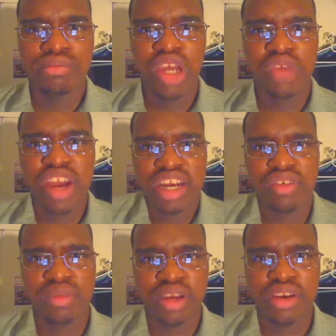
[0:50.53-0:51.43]
In fact, never
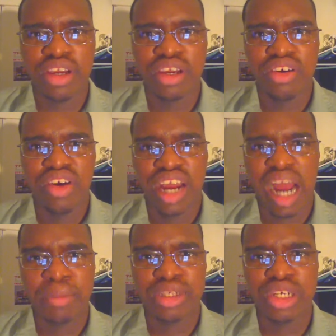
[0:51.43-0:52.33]
been a
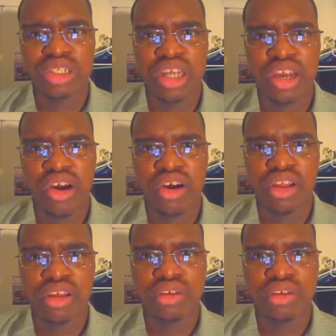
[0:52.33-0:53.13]
competition at all.